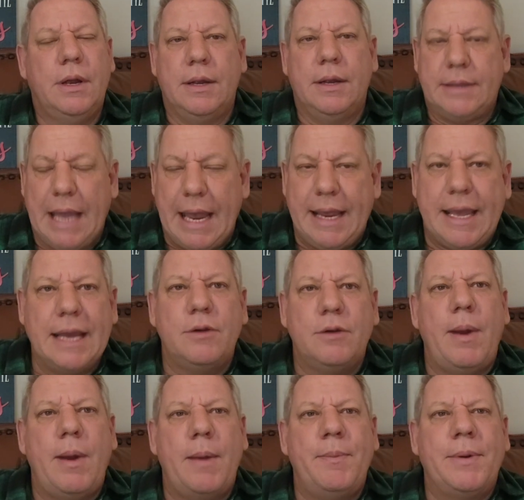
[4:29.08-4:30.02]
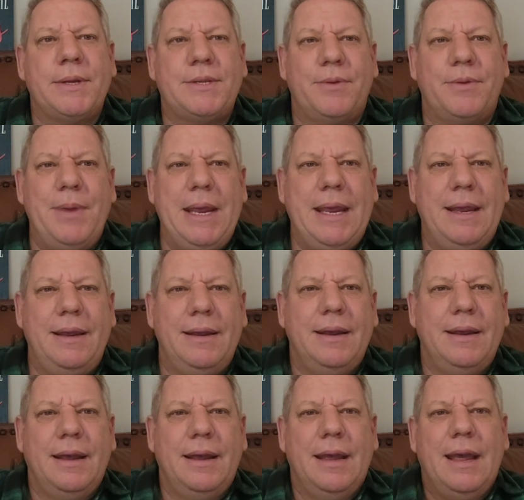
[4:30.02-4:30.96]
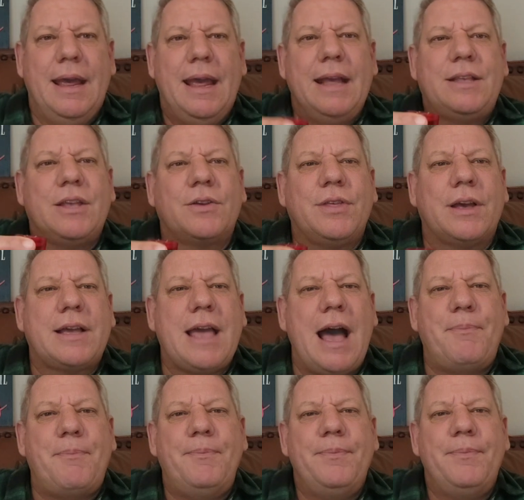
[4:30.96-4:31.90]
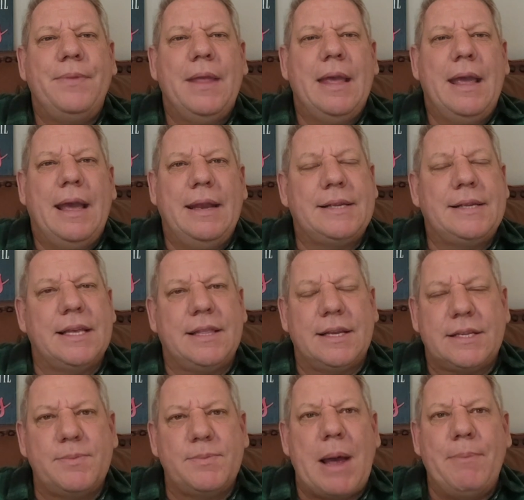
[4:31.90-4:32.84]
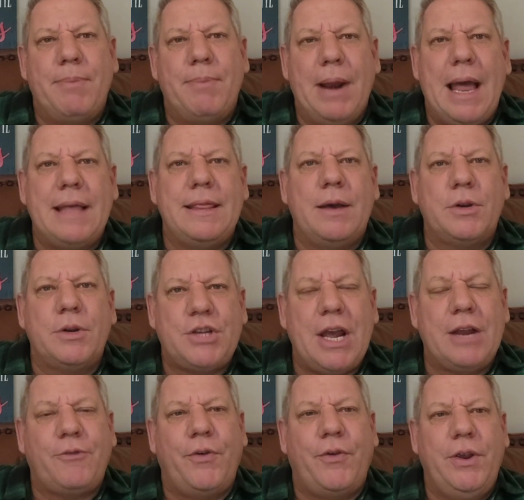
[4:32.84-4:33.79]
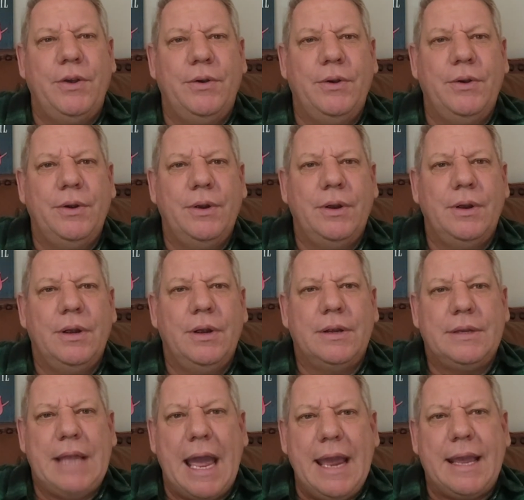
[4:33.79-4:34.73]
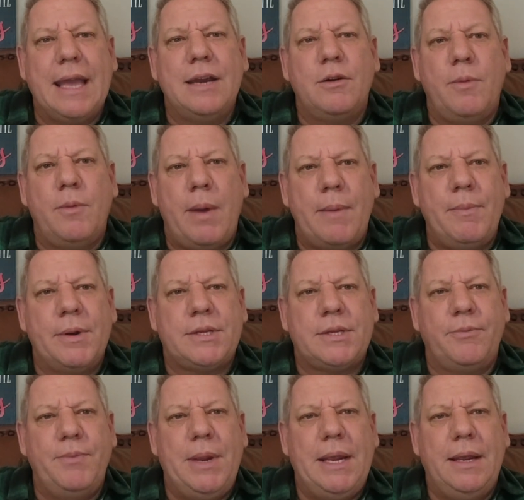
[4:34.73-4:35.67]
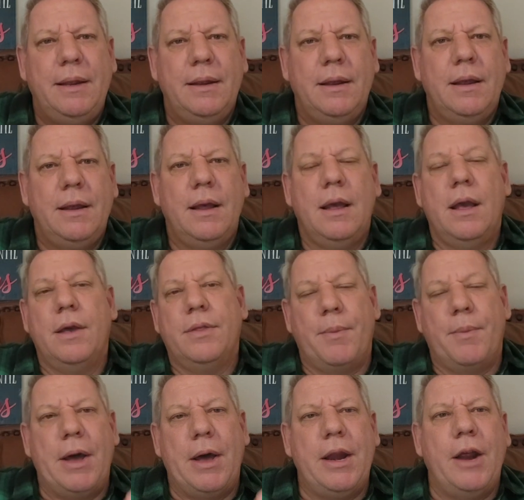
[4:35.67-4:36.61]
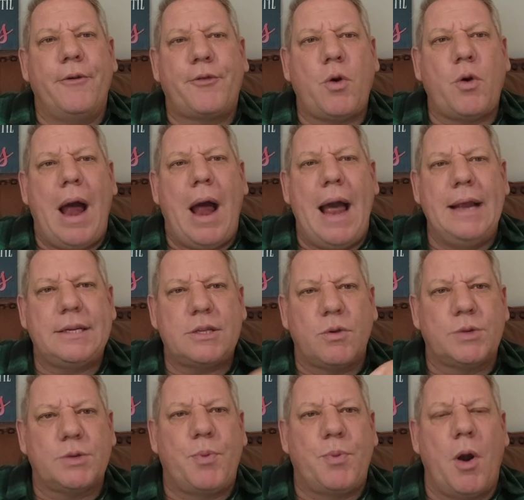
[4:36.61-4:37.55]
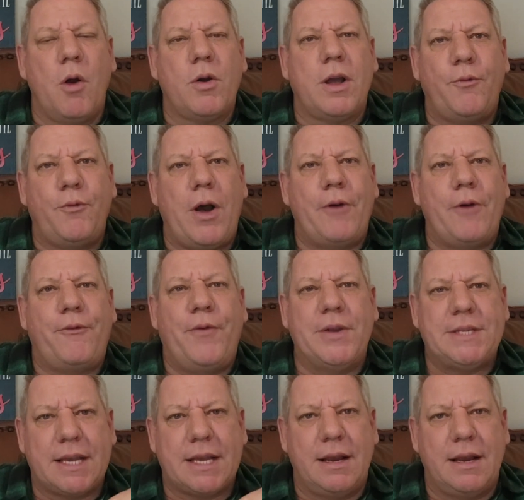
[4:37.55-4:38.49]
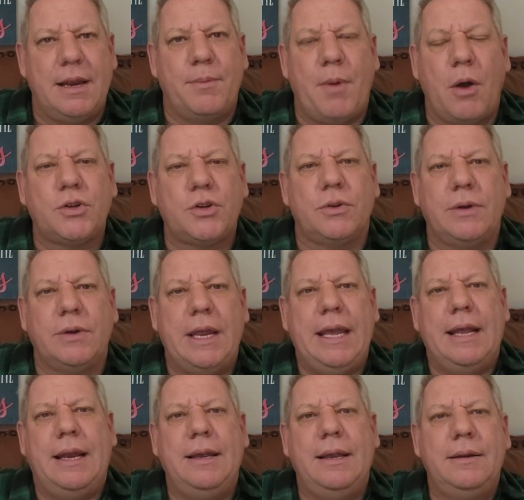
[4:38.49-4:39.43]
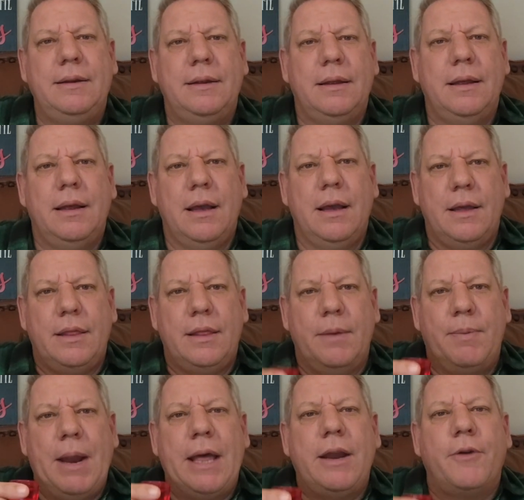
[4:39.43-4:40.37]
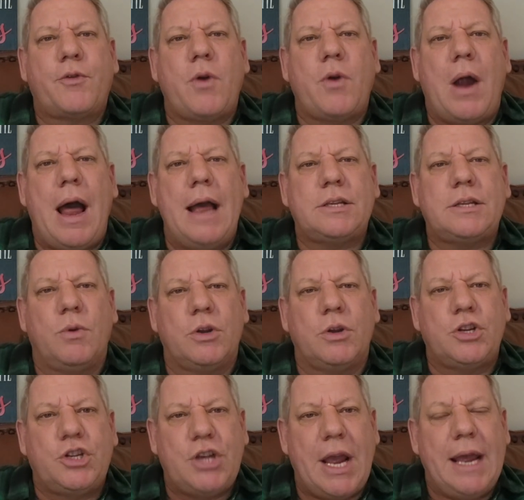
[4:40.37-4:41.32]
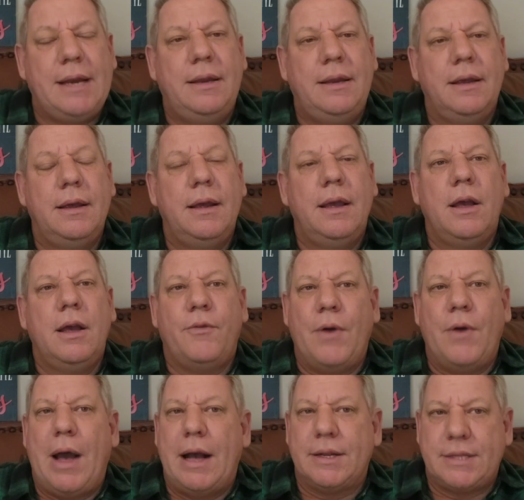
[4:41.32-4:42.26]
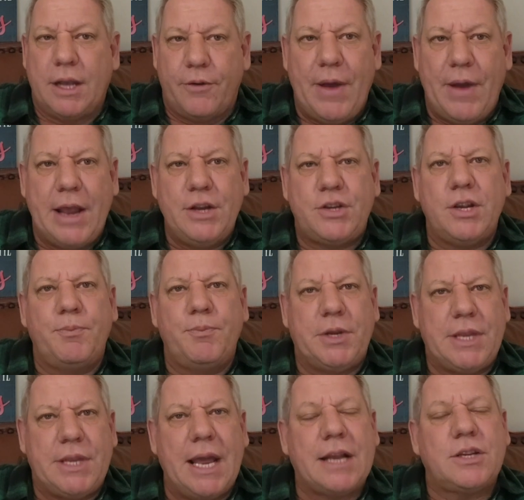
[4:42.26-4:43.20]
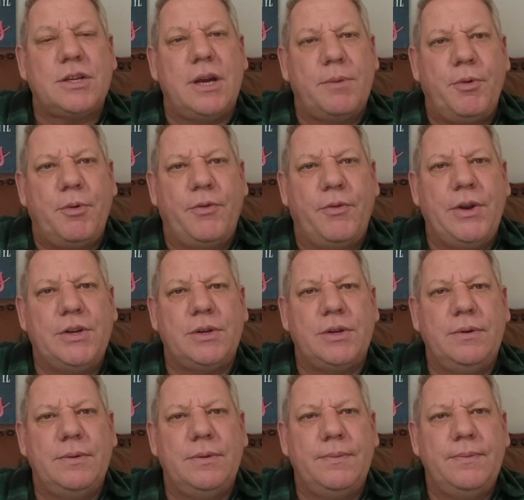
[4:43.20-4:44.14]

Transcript: Take in remembrance of me. He took the cup and he said, this is my blood that was shed for you. Take in remembrance of me. The body of Christ was broken for our physical, emotional healing. The blood of Christ was shed for our salvation, protection, and provision.